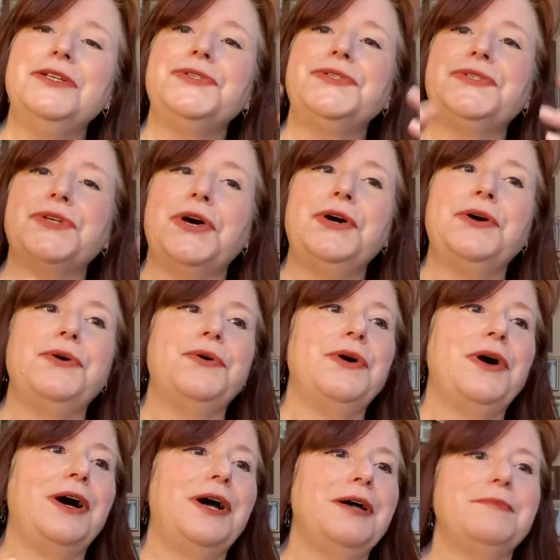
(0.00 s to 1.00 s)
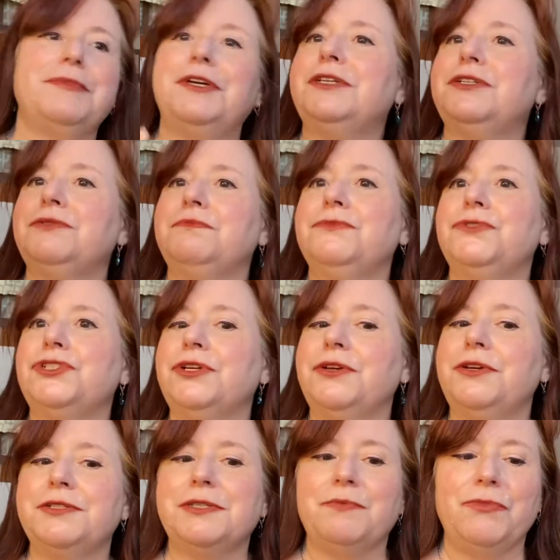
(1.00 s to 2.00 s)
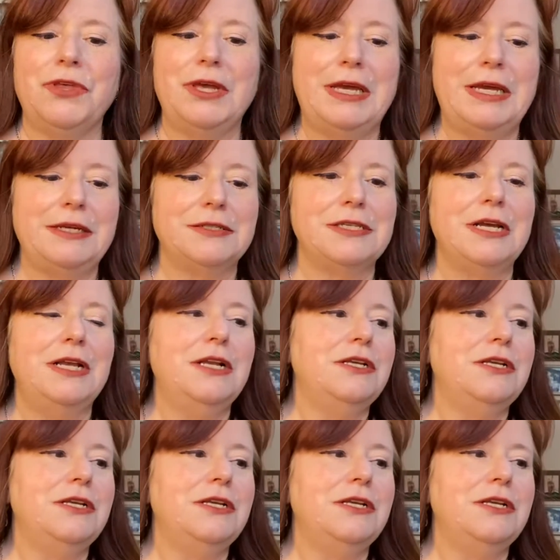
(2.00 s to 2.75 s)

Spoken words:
So I'm going to show you some things.